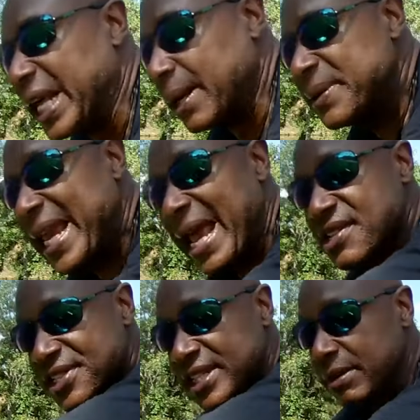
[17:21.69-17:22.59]
and I'm
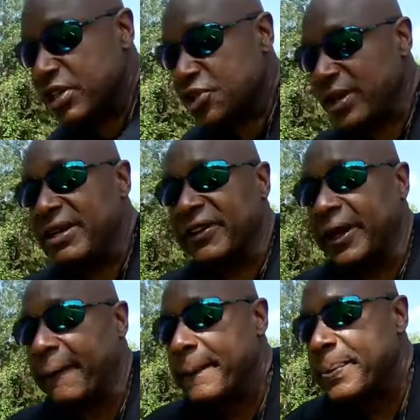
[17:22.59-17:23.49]
casting and
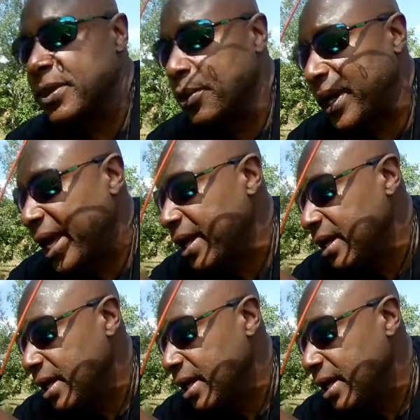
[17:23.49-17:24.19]
retrieving. Okay.